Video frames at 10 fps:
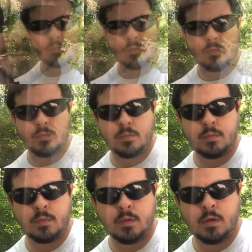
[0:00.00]

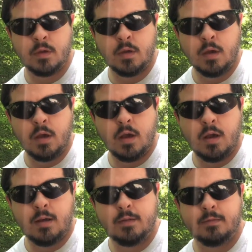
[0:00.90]

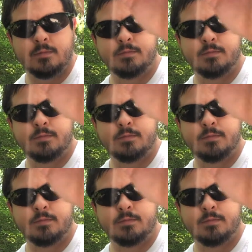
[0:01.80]
(no one is talking)